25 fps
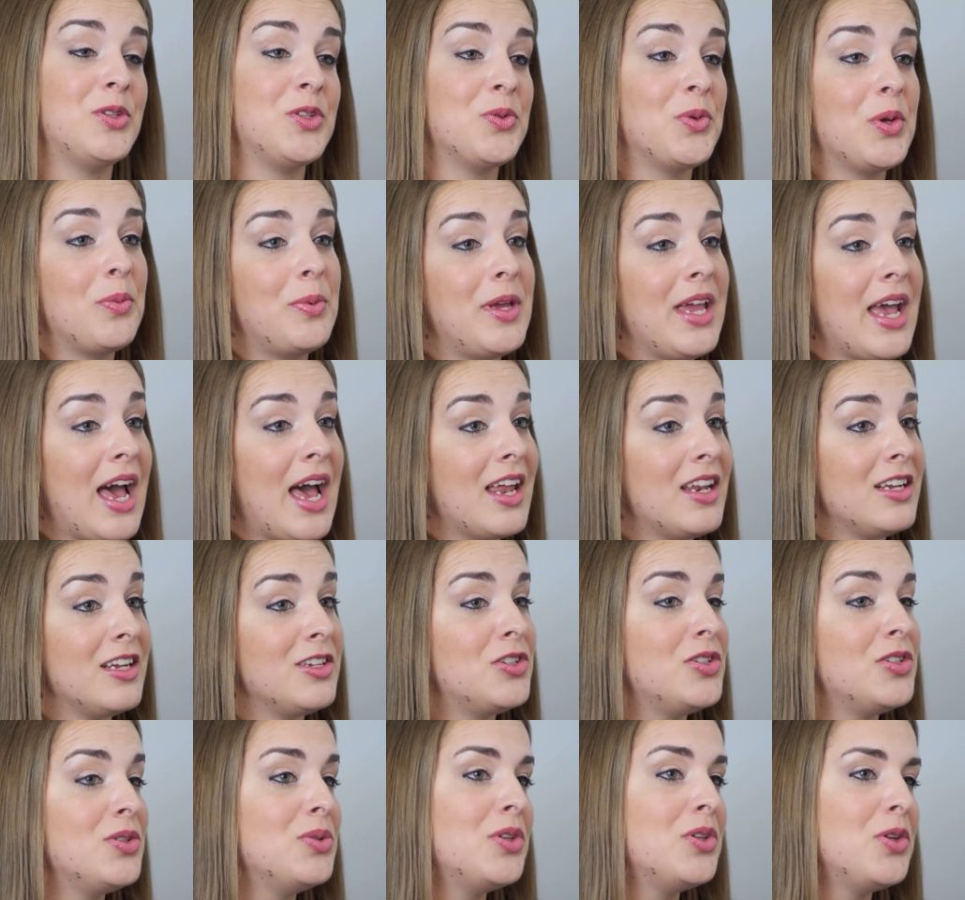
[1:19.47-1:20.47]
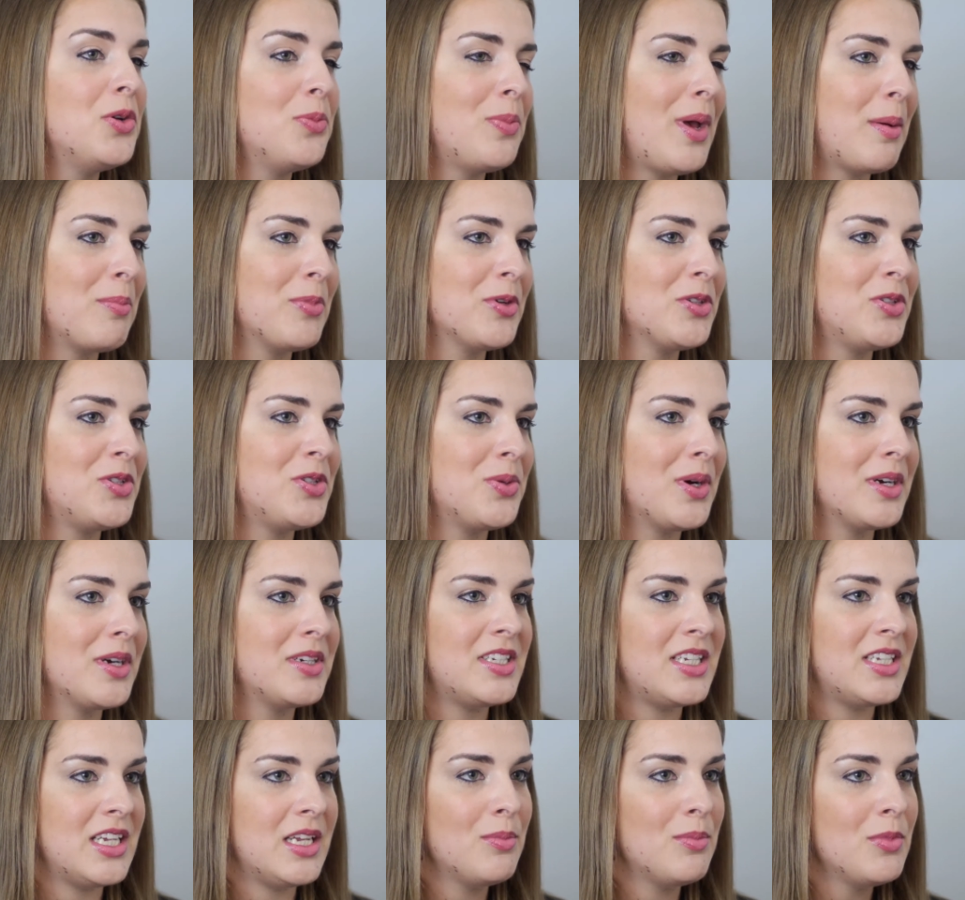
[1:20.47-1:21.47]
so we'll be adding two new members to our
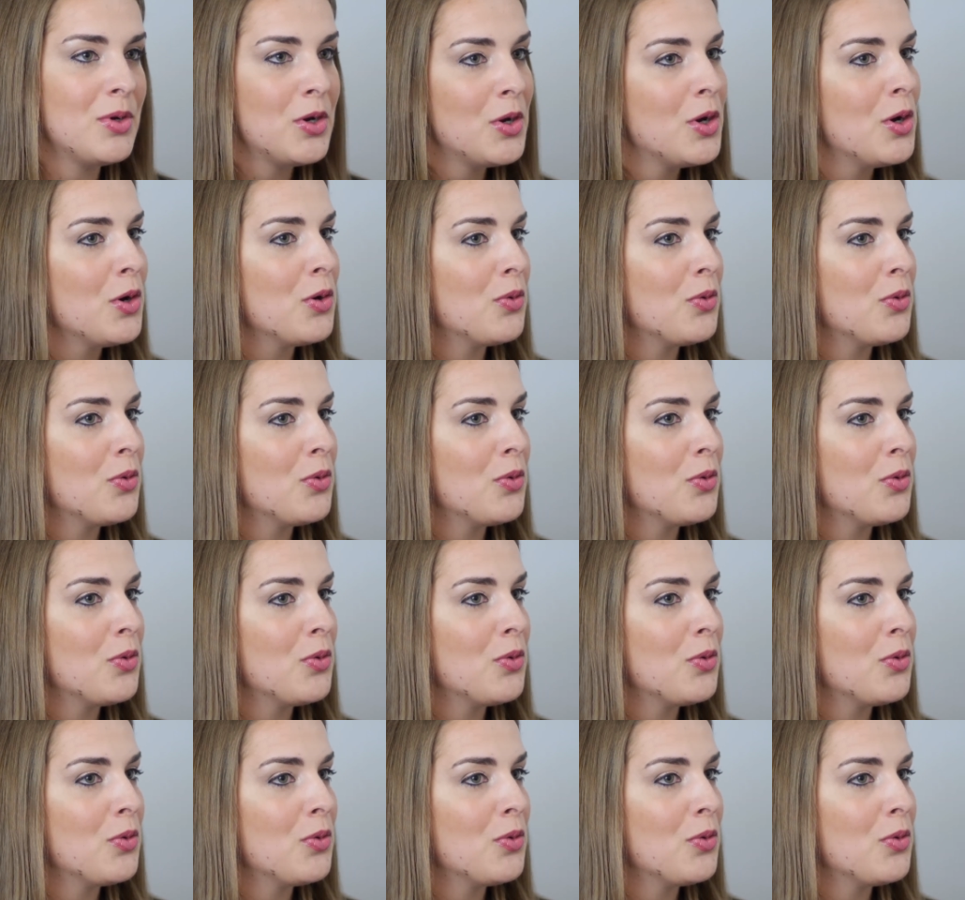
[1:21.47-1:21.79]
team,